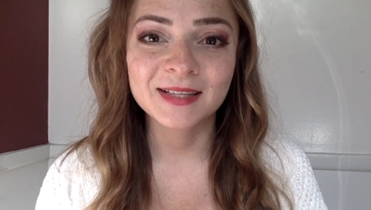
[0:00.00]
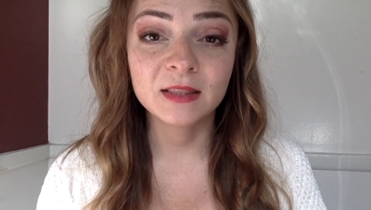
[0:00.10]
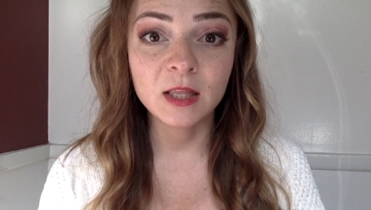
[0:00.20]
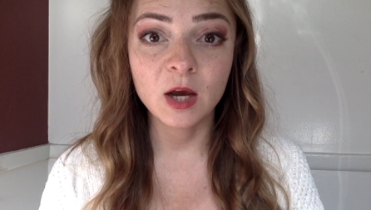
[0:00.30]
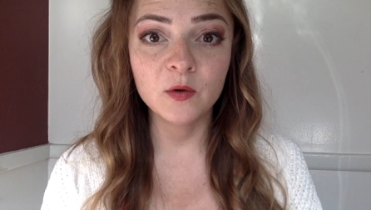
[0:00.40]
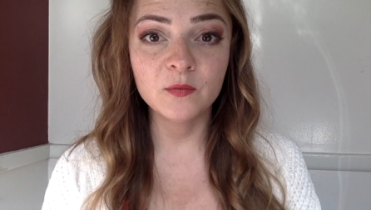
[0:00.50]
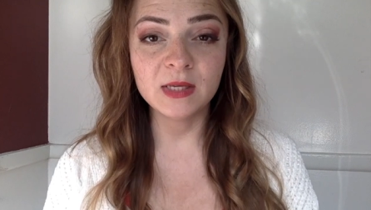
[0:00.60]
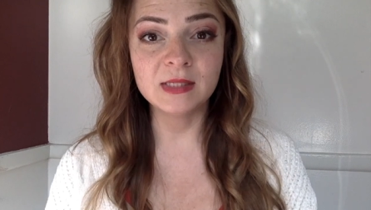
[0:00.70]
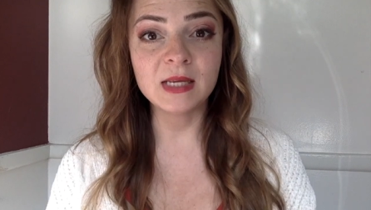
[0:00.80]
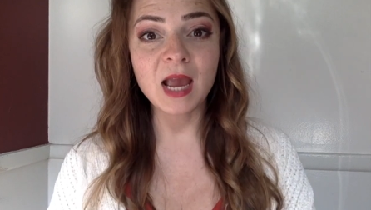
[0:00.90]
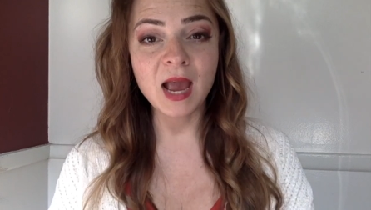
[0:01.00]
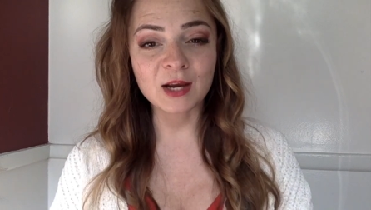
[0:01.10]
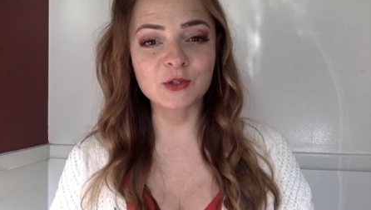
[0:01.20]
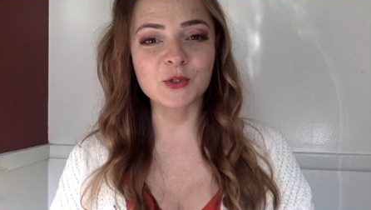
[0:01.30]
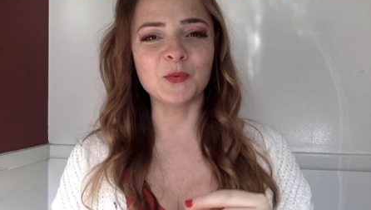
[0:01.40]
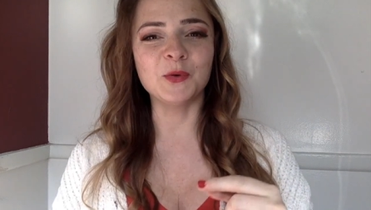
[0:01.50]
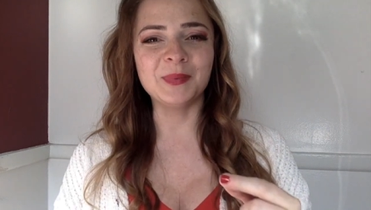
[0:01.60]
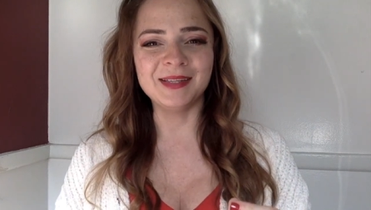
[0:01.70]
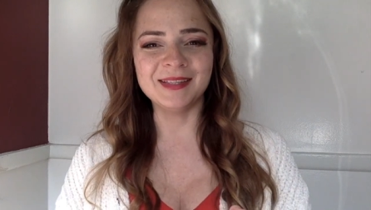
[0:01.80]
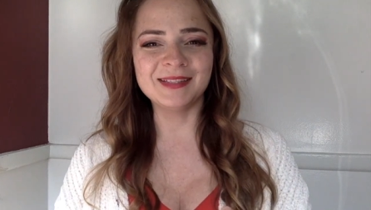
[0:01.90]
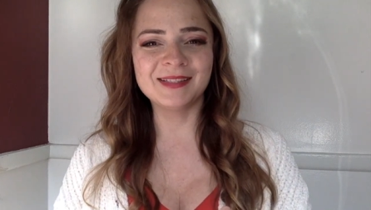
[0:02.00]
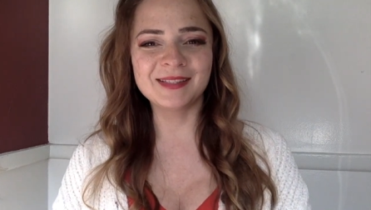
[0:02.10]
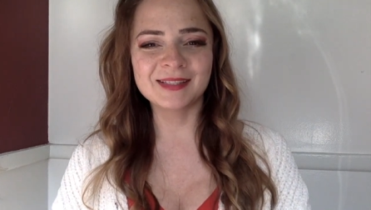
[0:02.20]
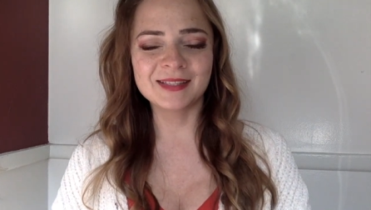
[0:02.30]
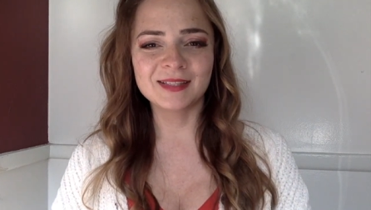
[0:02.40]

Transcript: Love is actual peace